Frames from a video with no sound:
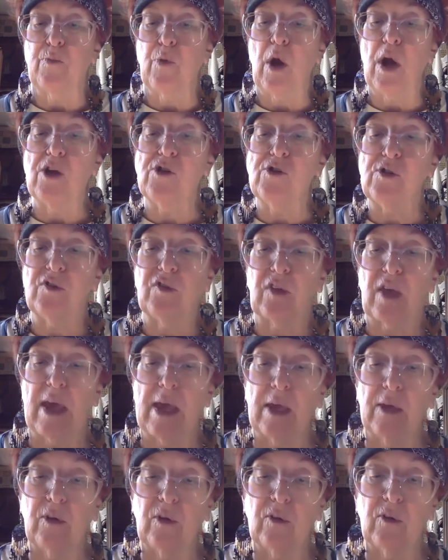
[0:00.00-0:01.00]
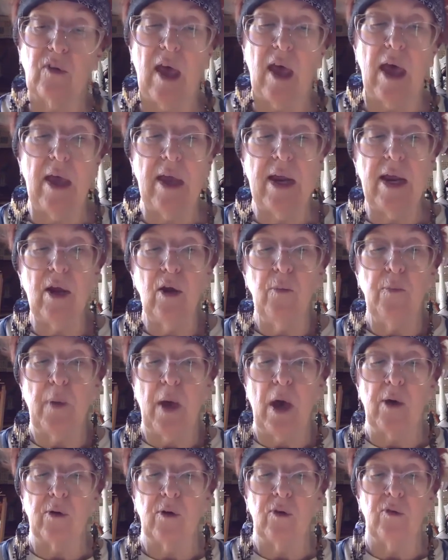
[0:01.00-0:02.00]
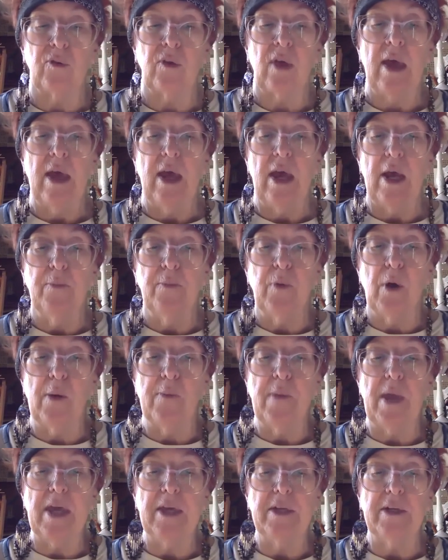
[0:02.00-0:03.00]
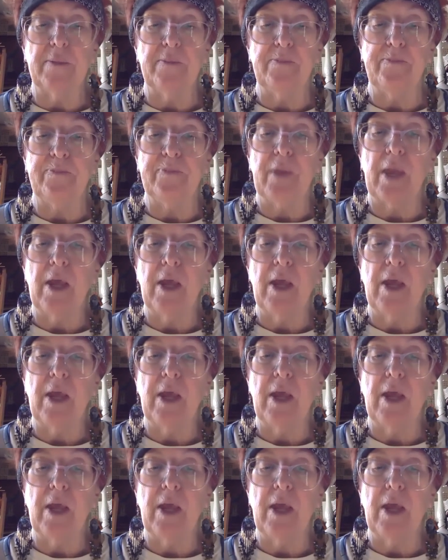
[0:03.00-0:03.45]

precious candles, hot hair powders, and pomatum.